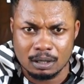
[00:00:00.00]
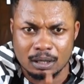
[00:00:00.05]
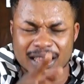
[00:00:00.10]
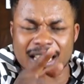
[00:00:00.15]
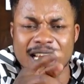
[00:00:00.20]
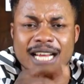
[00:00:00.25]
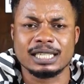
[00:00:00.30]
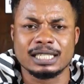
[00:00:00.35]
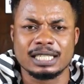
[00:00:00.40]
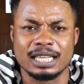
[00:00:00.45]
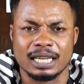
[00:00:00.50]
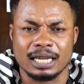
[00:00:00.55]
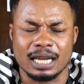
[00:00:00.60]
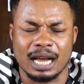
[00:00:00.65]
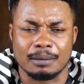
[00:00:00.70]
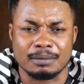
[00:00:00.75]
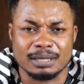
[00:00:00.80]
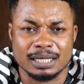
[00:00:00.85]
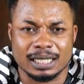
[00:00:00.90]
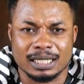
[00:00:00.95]
Thursday,
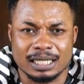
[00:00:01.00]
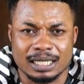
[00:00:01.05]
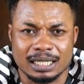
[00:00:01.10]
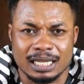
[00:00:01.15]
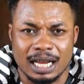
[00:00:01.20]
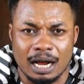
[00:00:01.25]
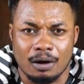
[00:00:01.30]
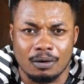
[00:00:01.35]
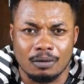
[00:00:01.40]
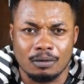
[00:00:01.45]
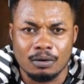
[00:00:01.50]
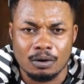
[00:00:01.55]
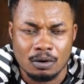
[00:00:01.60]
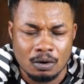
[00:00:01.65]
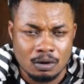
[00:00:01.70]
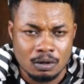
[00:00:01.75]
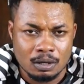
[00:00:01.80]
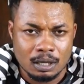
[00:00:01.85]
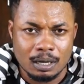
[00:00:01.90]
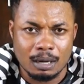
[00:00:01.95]
I'm sitting down.
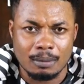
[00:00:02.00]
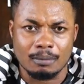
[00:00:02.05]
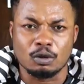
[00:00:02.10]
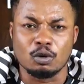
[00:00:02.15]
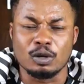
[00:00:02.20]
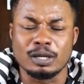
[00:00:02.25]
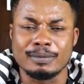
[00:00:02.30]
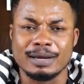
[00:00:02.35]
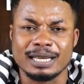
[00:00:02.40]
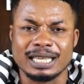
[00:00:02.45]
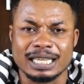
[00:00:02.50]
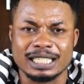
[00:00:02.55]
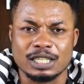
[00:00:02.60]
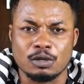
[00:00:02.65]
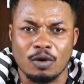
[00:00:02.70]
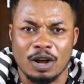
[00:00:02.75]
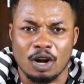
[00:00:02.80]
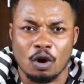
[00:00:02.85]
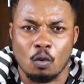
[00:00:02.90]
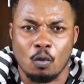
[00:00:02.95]
I'm doing emergency
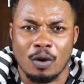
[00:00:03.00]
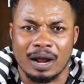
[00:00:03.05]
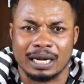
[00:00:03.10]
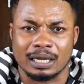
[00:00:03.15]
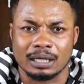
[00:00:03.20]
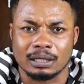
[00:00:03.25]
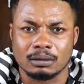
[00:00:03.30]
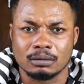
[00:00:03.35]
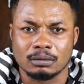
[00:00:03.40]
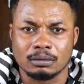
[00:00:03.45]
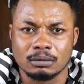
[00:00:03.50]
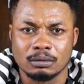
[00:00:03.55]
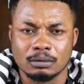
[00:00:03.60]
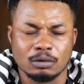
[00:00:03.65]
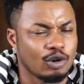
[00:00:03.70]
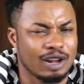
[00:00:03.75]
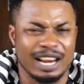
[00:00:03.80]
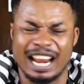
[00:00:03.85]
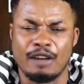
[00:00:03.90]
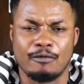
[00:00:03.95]
101.
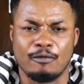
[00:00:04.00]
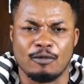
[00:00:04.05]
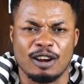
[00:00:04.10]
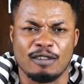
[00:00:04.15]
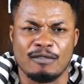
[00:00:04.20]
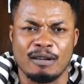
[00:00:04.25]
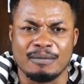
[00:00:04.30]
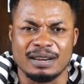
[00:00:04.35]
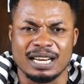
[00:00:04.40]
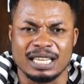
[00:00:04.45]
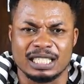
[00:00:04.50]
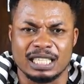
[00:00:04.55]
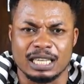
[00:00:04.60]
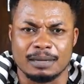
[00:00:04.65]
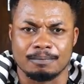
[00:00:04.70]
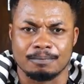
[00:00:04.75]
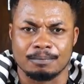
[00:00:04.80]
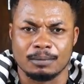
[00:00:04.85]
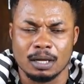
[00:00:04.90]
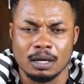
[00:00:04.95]
Your life will never be the
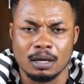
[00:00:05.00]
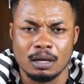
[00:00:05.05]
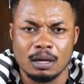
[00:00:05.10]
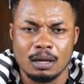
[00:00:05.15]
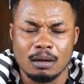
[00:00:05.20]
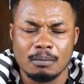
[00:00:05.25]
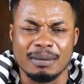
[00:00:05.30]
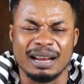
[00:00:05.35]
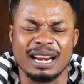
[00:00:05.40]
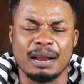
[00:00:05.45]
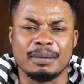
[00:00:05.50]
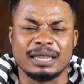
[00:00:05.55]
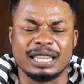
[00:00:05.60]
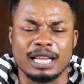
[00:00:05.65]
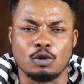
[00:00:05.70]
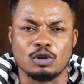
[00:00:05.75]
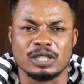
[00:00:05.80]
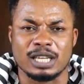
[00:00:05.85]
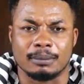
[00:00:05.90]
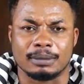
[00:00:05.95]
same. But let me
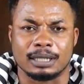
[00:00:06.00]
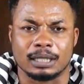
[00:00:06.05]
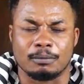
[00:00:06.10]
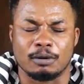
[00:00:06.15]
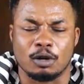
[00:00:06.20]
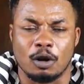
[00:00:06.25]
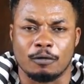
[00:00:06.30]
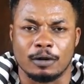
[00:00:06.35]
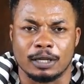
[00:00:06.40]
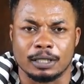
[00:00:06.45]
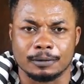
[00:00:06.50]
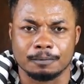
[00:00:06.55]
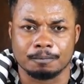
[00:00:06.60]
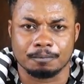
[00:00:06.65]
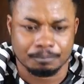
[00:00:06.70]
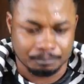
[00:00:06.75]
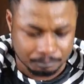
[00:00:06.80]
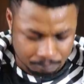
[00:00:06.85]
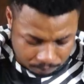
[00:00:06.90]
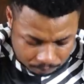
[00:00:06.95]
tell you something, beloved.
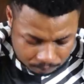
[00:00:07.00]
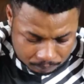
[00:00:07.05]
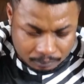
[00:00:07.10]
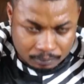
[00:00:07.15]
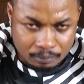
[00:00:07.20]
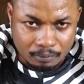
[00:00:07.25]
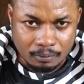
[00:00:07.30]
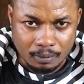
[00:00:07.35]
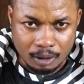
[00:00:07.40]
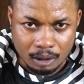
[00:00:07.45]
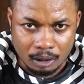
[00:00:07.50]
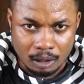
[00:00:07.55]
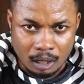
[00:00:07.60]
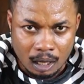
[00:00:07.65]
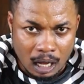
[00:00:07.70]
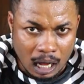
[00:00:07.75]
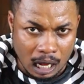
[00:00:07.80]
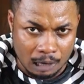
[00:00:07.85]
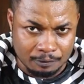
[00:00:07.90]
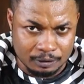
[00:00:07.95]

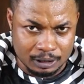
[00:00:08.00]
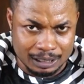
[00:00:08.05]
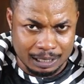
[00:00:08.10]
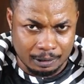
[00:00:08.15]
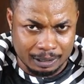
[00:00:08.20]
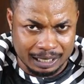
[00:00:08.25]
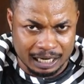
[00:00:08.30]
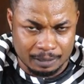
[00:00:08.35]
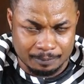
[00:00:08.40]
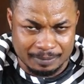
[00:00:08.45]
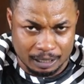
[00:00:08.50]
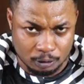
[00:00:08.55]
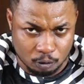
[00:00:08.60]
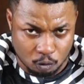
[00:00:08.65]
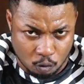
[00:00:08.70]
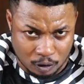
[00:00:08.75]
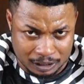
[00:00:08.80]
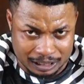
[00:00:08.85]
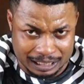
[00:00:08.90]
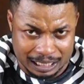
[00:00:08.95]
I've seen the clip that
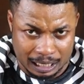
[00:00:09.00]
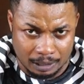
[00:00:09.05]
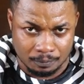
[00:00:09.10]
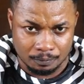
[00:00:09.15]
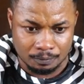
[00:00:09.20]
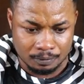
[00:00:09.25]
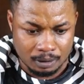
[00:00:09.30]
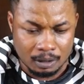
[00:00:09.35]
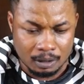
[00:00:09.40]
you watch now.